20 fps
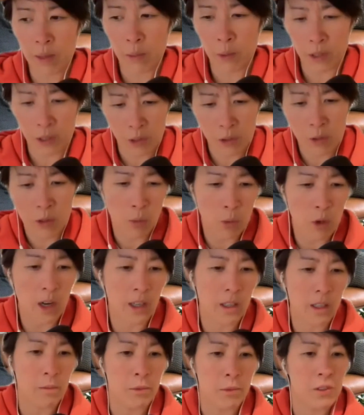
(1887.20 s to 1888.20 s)
do the
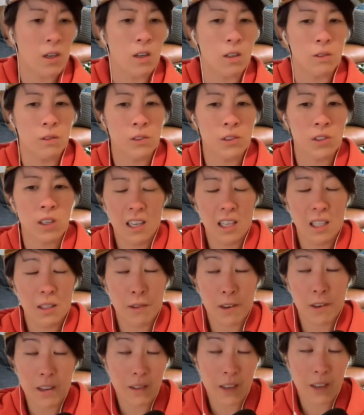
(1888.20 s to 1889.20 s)
work themselves. It's
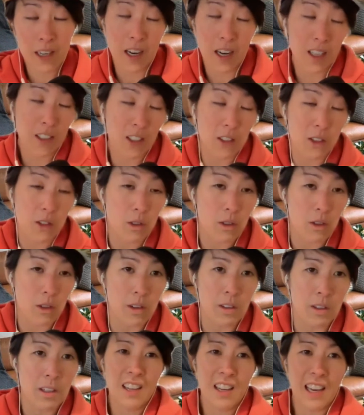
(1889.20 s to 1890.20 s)
very, very hard to do
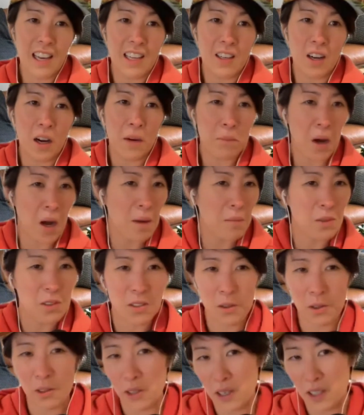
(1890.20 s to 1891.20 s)
though. And I'm
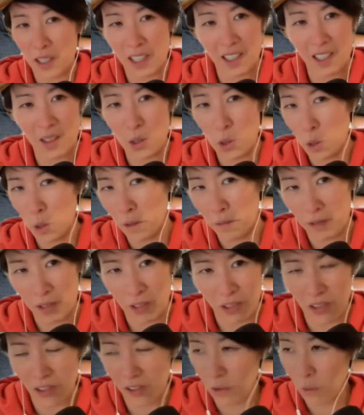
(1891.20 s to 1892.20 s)
still learning all of
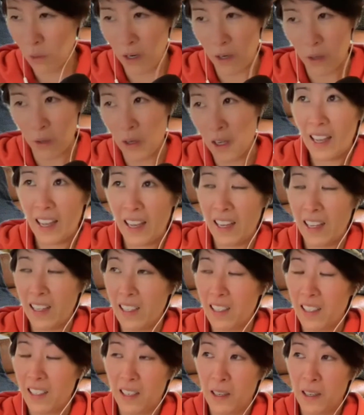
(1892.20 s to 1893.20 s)
this as well.
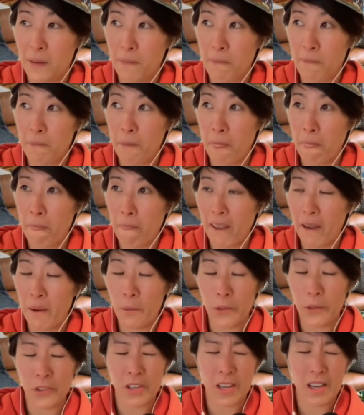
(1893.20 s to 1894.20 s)
And
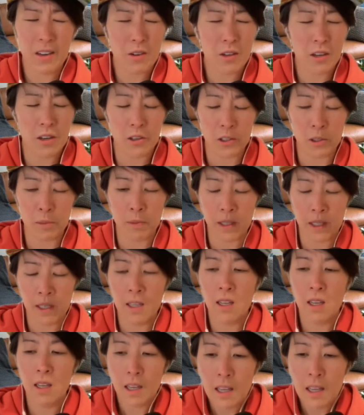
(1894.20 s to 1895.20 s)
we'll see how it goes. But
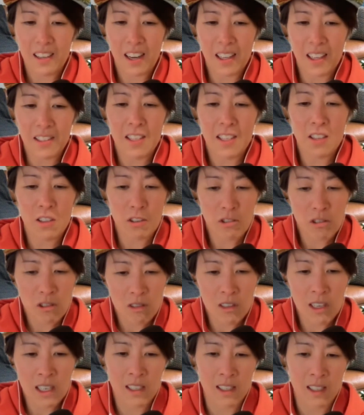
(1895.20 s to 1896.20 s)
I think you do
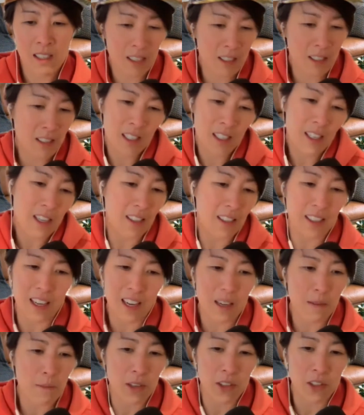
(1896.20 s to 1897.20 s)
need to
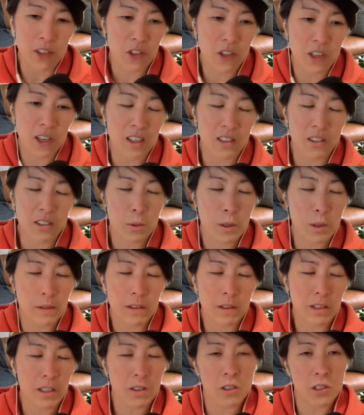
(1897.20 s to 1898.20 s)
delegate, because you can't do
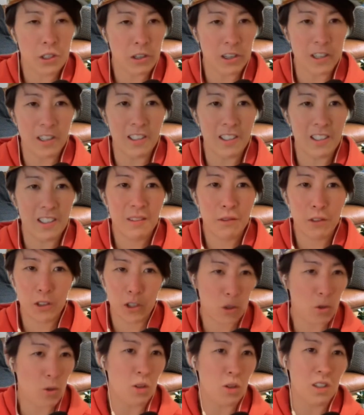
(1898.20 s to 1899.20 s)
everything on your own, for sure.